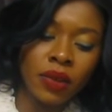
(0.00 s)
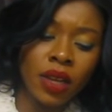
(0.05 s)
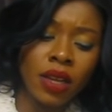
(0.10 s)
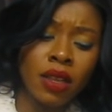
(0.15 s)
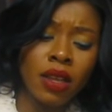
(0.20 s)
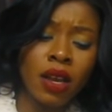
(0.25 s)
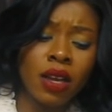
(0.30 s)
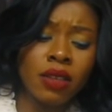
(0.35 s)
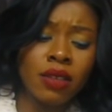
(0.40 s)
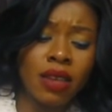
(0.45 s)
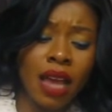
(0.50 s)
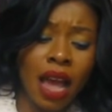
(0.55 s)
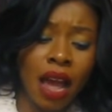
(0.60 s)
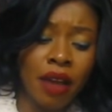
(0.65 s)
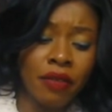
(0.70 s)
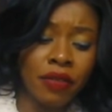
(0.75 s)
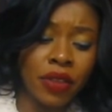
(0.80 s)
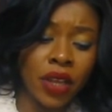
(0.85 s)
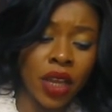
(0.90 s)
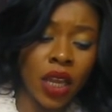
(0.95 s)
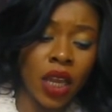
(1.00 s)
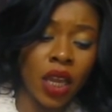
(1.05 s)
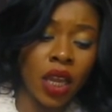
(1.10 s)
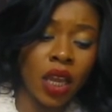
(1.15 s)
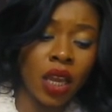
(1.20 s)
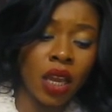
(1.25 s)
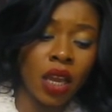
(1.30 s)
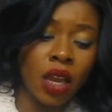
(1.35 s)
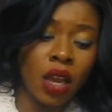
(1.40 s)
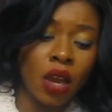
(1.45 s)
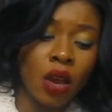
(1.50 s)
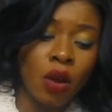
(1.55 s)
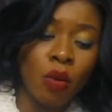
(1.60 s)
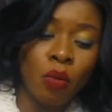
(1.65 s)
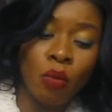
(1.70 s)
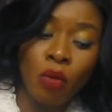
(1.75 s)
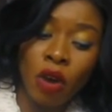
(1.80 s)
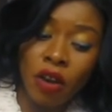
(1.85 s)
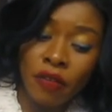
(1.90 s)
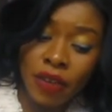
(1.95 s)
They also have the
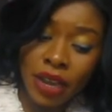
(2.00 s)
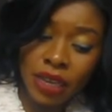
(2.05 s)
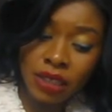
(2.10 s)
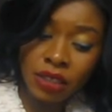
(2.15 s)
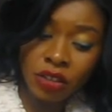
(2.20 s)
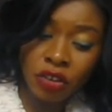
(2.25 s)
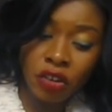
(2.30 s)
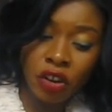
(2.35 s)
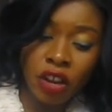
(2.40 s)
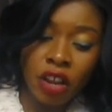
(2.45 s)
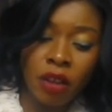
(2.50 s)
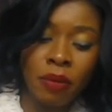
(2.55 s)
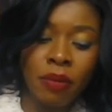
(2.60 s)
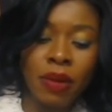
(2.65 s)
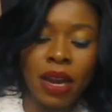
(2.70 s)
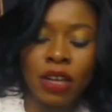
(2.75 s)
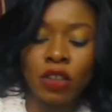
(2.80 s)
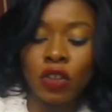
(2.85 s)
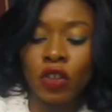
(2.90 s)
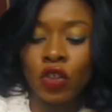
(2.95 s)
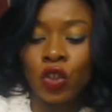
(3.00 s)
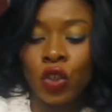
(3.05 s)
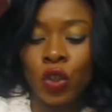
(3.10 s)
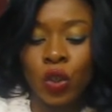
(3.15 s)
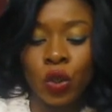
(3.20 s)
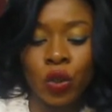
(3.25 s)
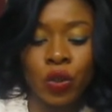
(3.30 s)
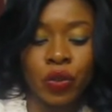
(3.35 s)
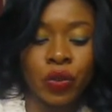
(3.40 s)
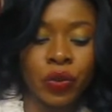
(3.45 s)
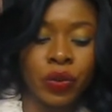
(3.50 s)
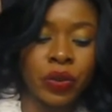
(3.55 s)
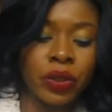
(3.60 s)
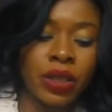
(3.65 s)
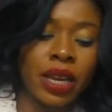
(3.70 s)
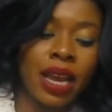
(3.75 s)
MOVATE cream I just showed you.